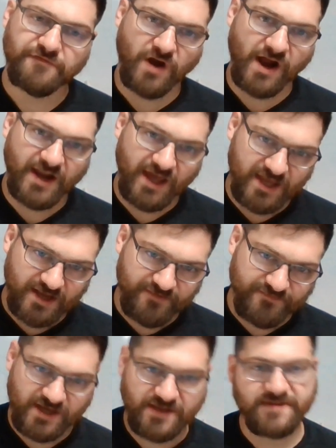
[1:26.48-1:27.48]
Friday
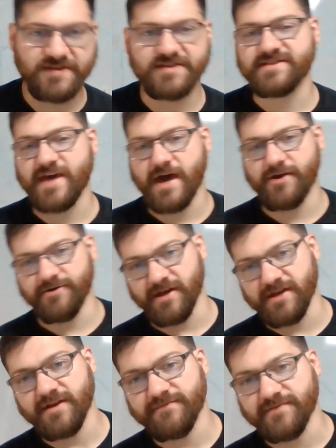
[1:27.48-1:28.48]
evening to
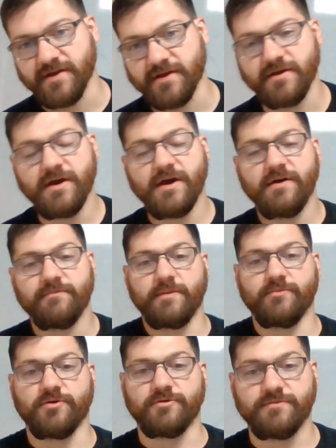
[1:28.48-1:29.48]
Saturday evening.
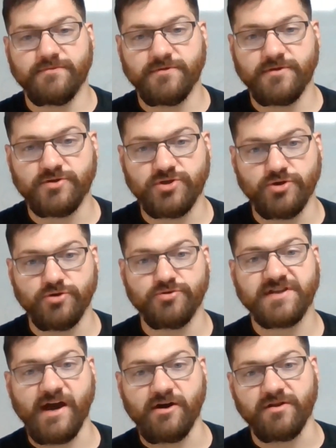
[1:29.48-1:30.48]
Remember, the
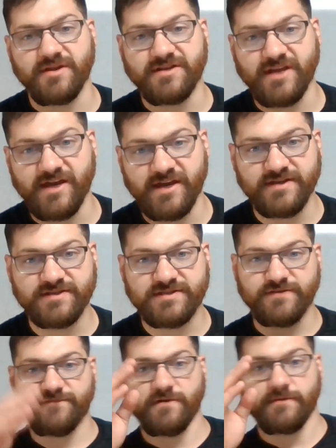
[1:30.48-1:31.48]
Jews counted the
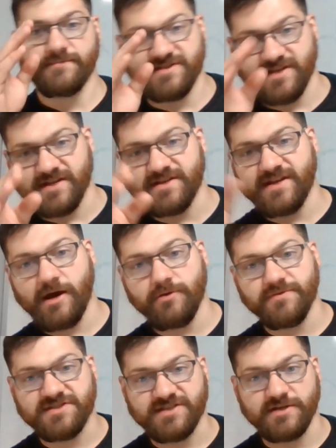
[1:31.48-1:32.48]
days from
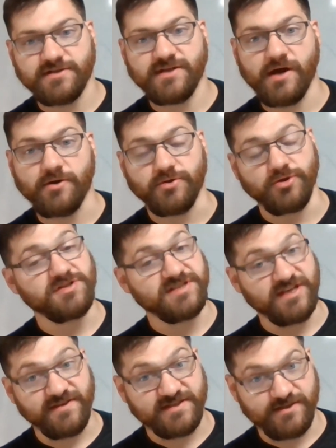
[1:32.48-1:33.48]
sundown to sundown. You
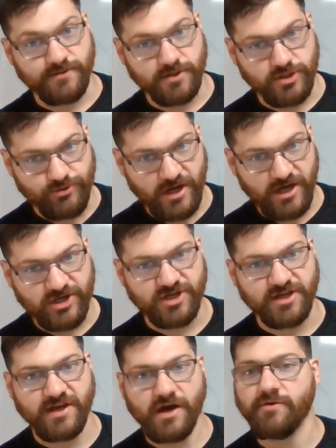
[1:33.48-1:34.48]
see this in the
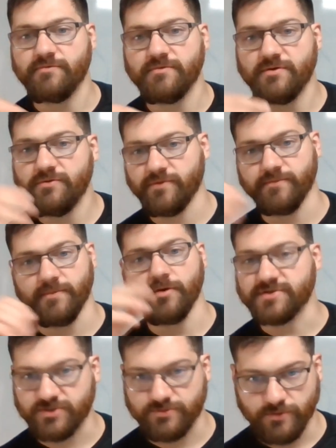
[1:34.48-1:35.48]
creation account. When
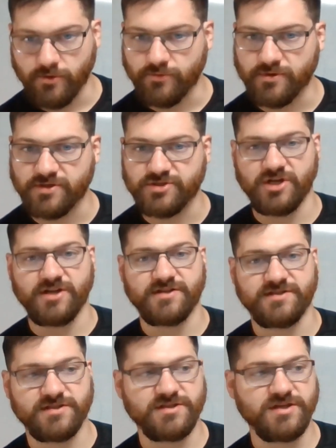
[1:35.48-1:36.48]
Moses wrote in
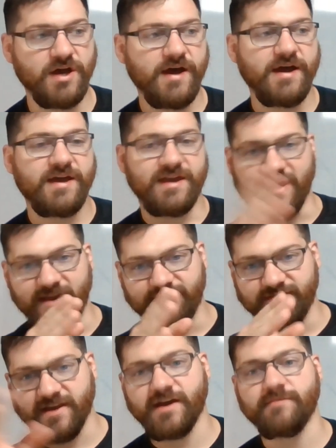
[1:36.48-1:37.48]
Genesis,
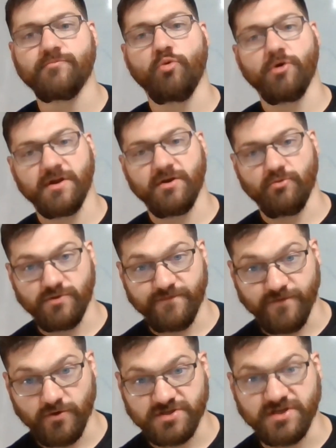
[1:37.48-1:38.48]
evening and morning were the
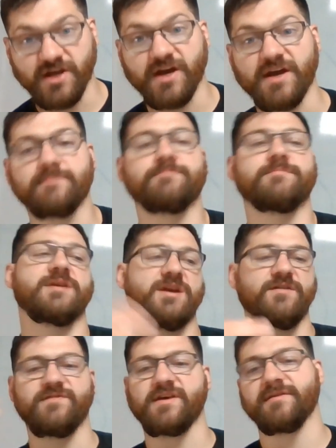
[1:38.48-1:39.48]
first day.
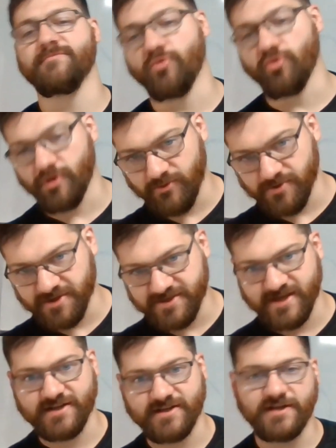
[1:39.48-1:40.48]
Evening and morning were the
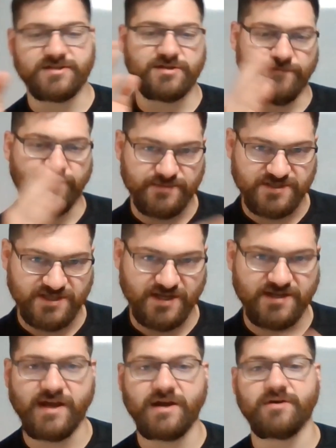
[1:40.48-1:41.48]
second day. So from
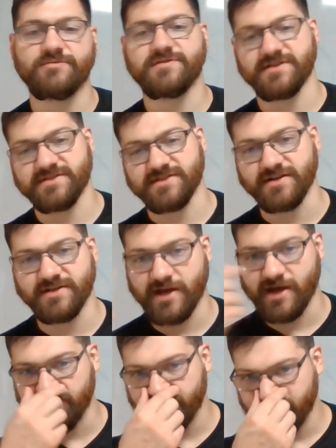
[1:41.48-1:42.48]
sundown to
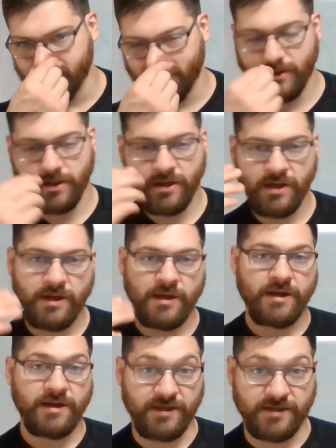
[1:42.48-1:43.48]
sundown
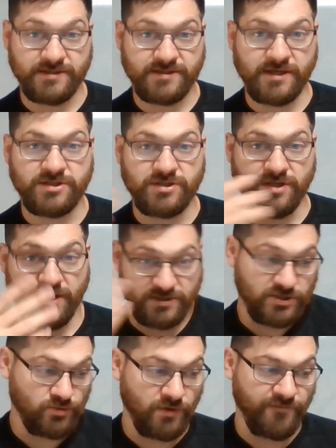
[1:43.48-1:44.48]
is a
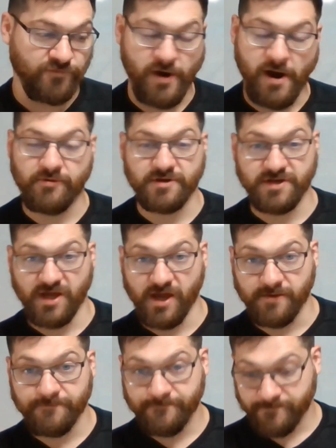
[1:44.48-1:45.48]
24-hour
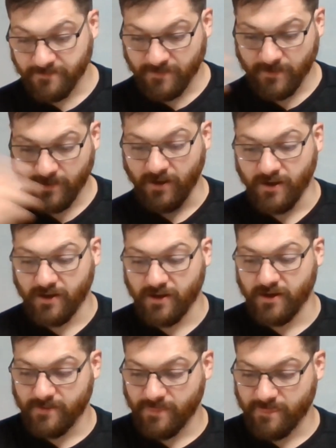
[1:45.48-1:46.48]
day,
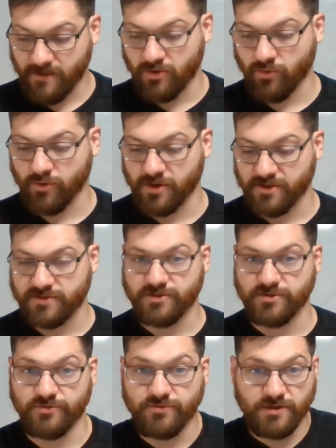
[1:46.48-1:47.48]
according
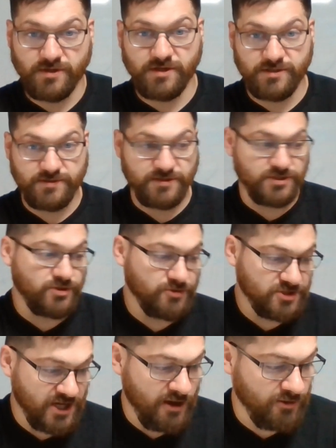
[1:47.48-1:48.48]
to the
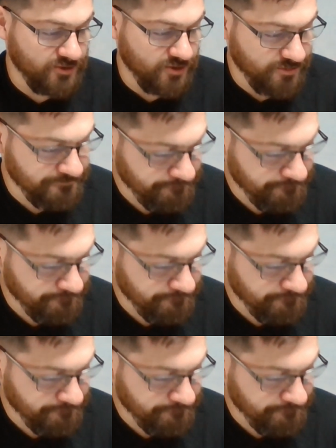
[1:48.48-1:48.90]
Jewish calendar.